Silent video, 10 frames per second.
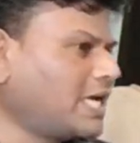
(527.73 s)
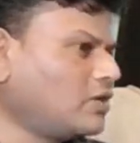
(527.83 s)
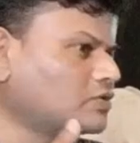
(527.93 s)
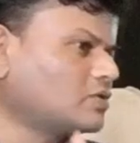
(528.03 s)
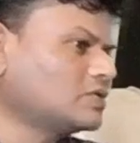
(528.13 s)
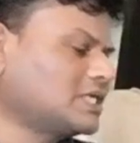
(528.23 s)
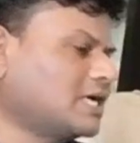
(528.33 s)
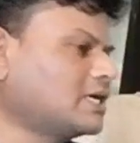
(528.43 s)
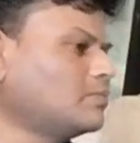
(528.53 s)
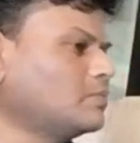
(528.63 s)
I also
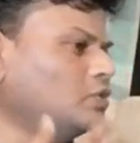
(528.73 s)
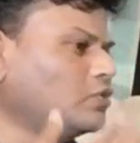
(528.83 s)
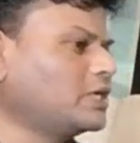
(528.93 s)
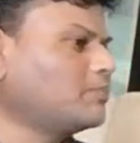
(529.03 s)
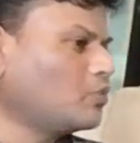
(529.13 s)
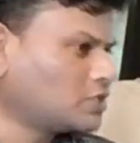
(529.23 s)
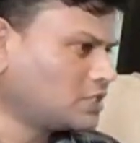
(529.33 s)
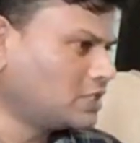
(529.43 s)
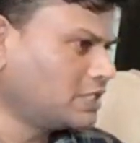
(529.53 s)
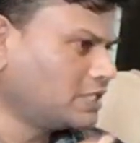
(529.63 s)
started doing
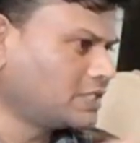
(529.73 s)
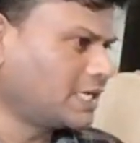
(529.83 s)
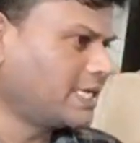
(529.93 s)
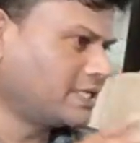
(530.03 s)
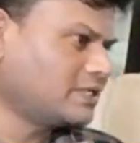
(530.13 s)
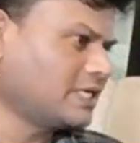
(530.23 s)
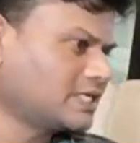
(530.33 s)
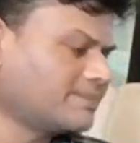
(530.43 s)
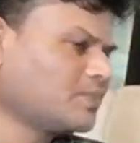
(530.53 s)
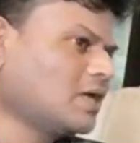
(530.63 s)
posters and other
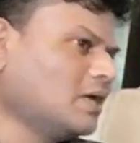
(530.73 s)
things.